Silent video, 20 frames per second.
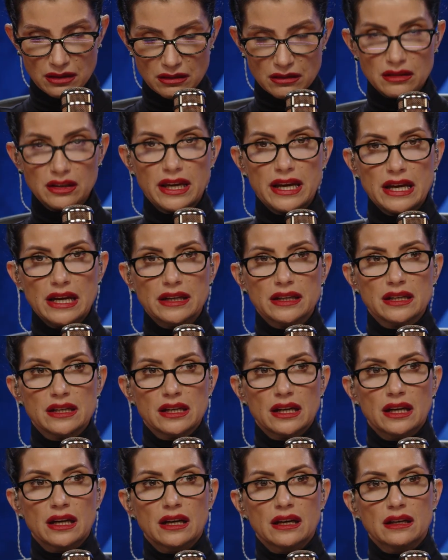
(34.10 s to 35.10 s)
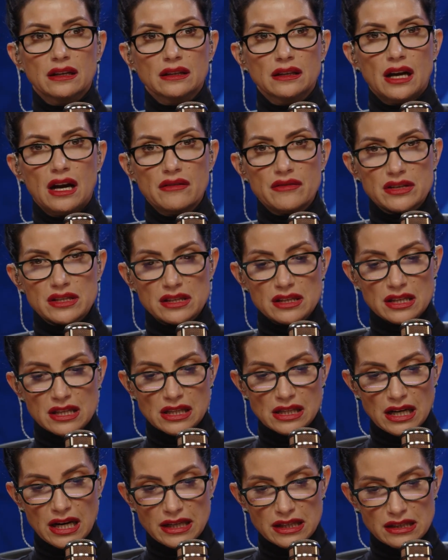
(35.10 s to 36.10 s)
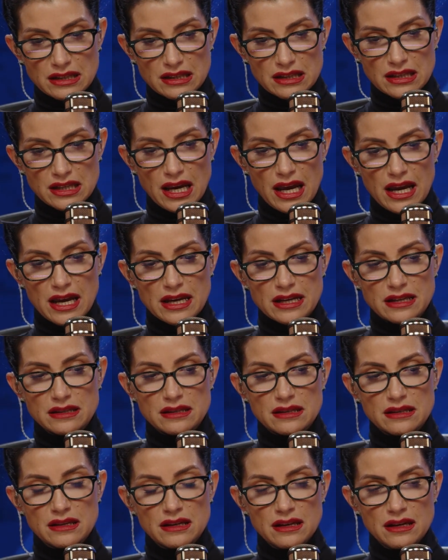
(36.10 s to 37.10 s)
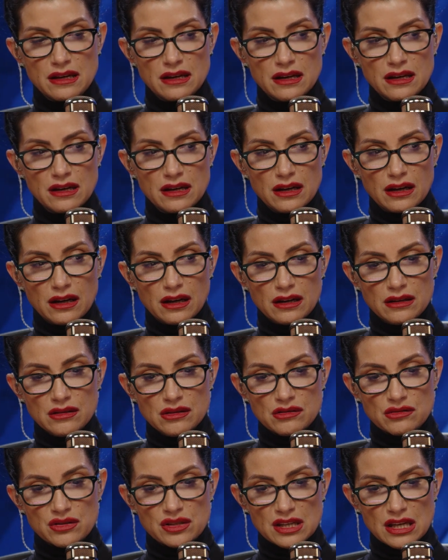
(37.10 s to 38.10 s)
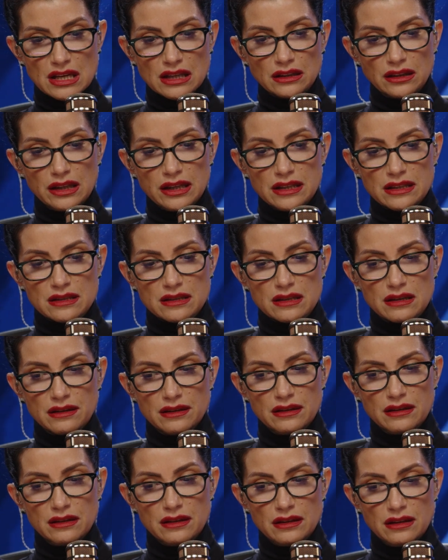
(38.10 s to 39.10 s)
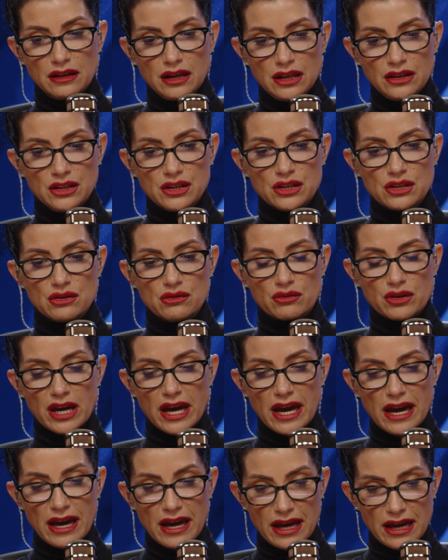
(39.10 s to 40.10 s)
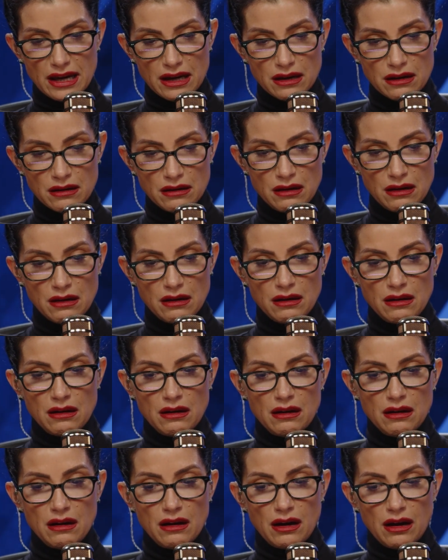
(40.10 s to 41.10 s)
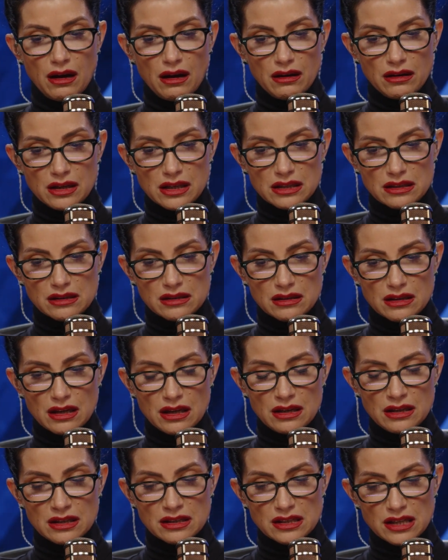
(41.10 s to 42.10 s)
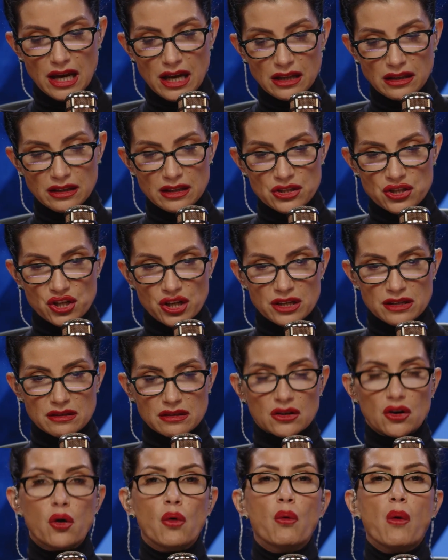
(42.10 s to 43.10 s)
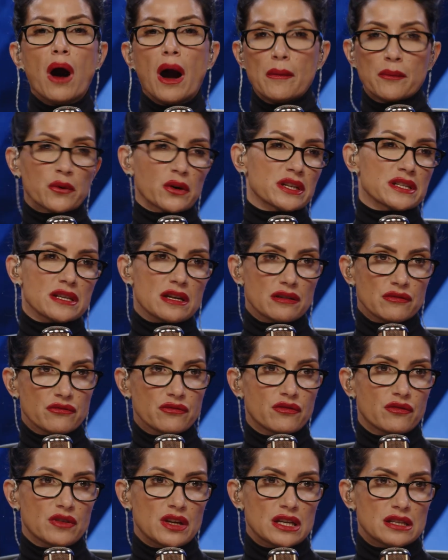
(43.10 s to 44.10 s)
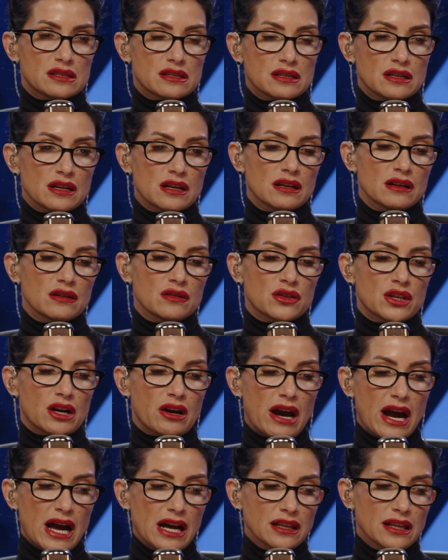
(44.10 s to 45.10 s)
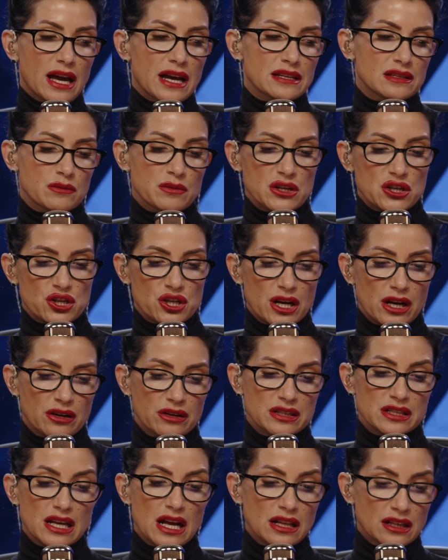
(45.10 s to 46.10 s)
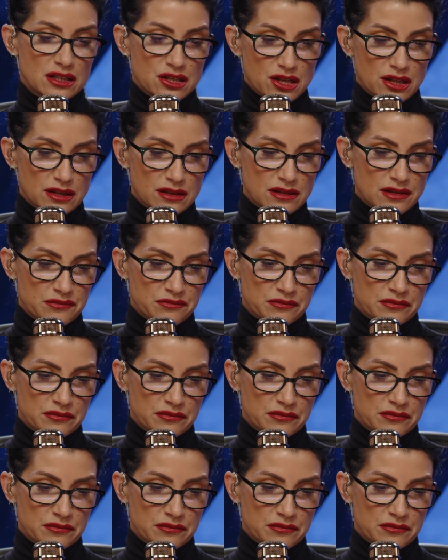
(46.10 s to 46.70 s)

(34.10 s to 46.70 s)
Canada, obviously the United States, New Zealand, and the UK. It's an intelligence cooperative. It's they're allies, and we share intelligence.